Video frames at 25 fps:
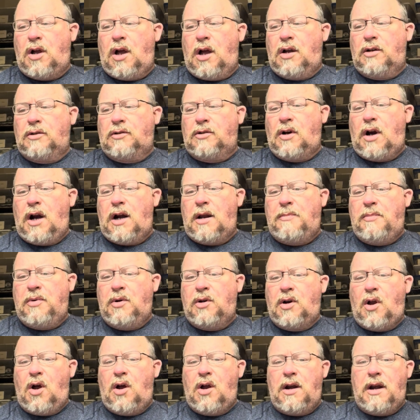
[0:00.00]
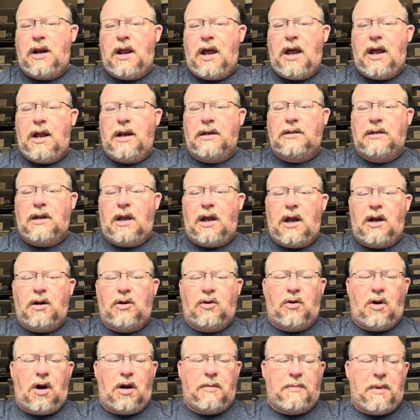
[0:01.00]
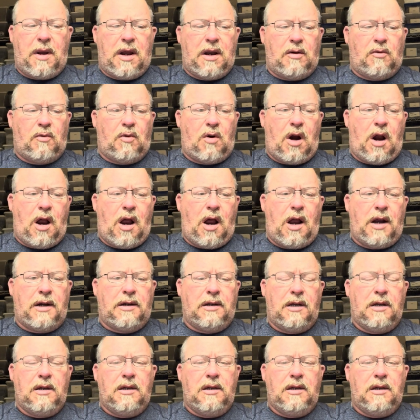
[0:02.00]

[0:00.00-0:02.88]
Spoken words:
I'll try to put on that crankbait rod.